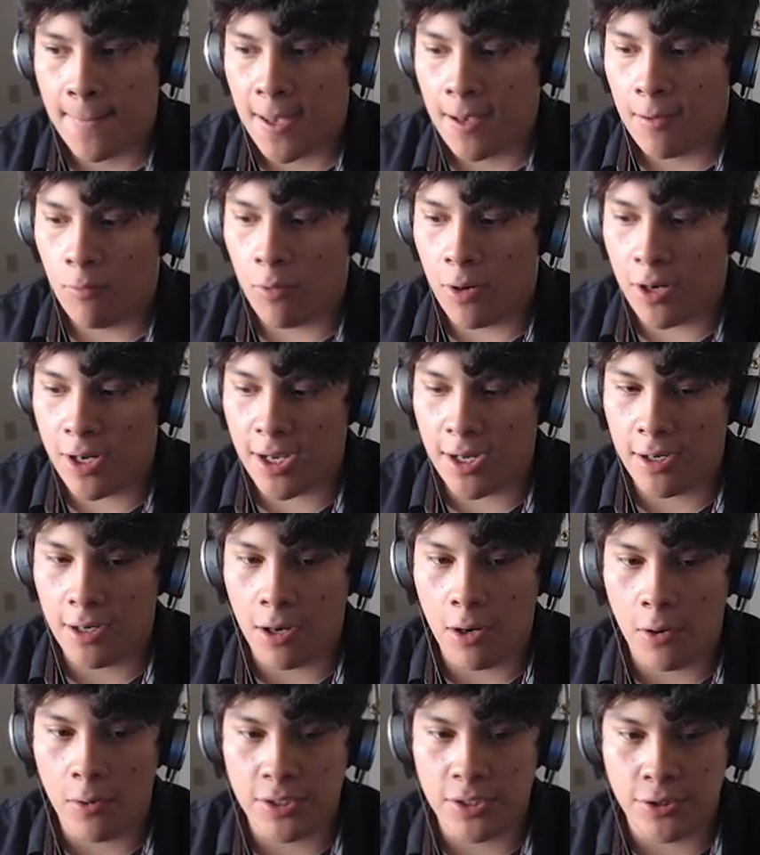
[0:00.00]
What are you gonna
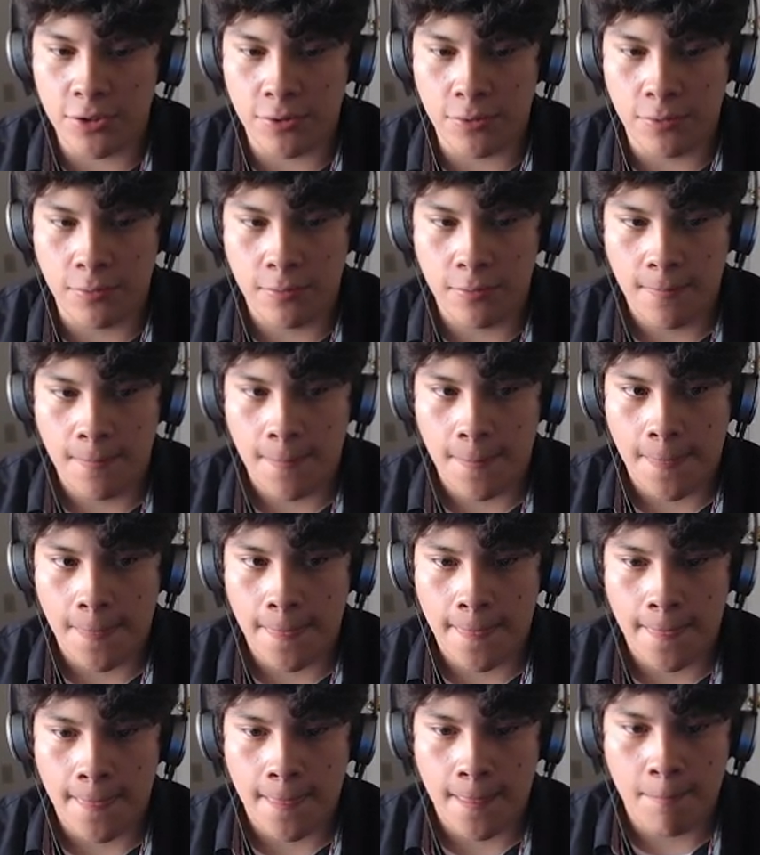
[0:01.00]
go into?
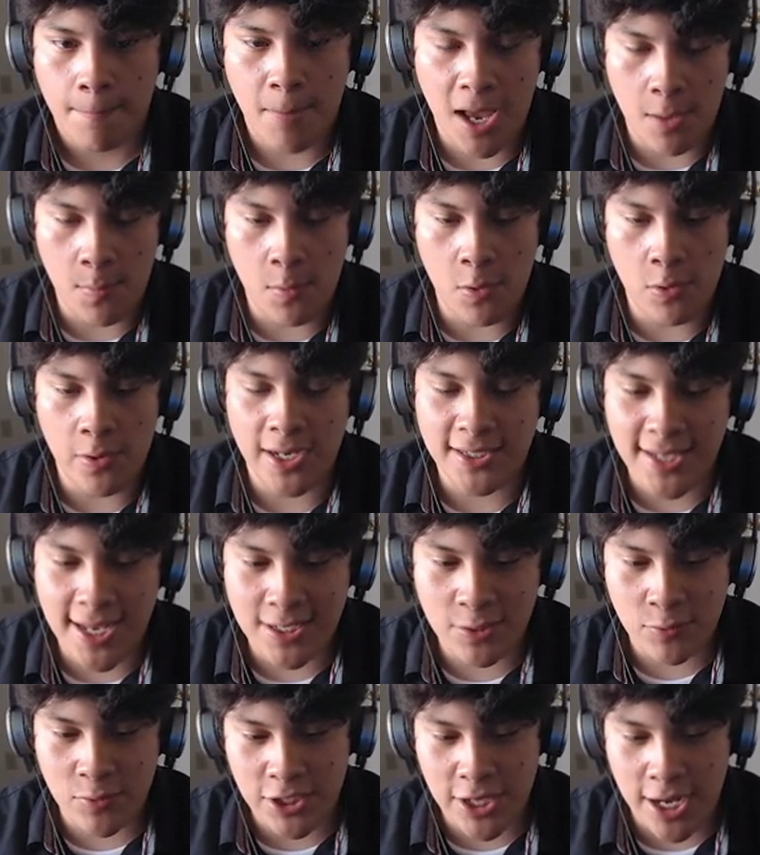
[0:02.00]
My Amoonguss
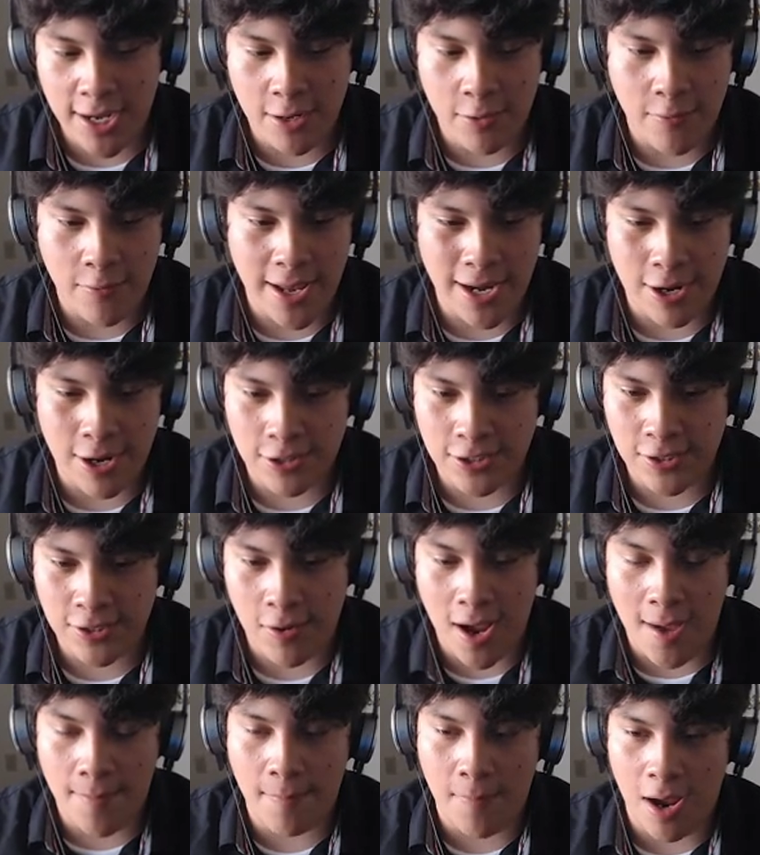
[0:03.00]
has Regenerator, so
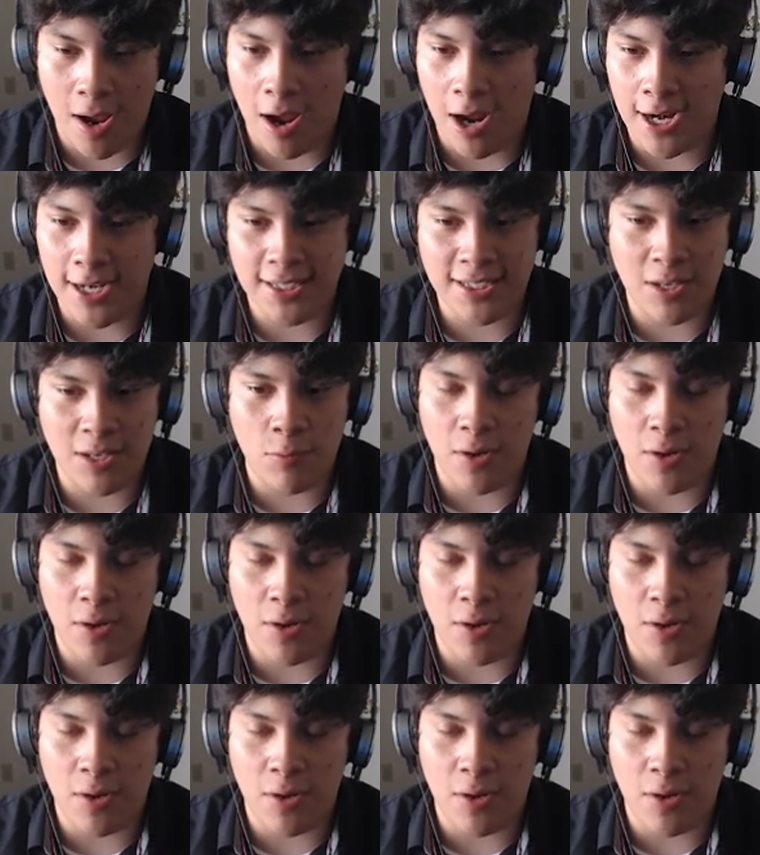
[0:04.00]
I'm honestly,